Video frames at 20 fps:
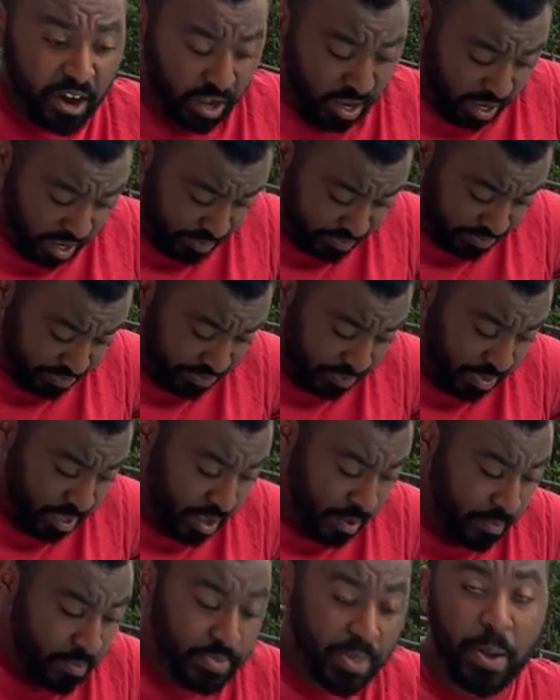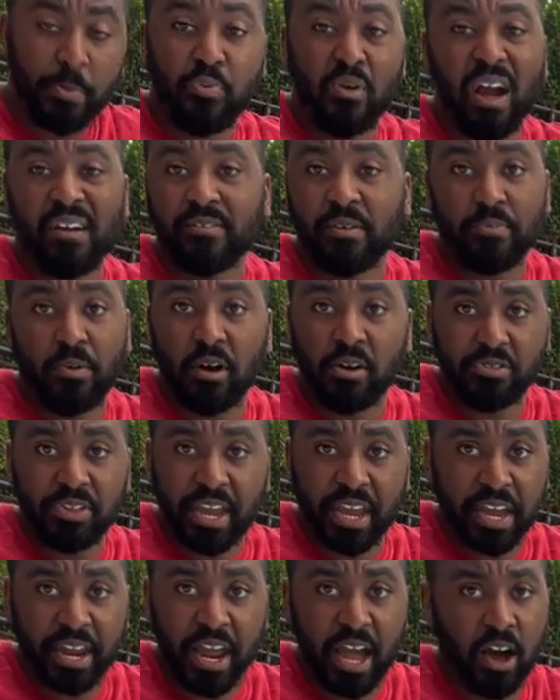um, their private parts
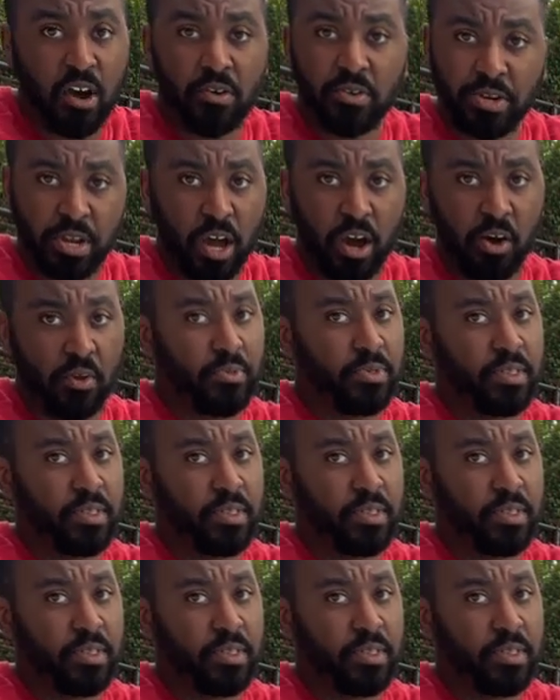hanging out. No.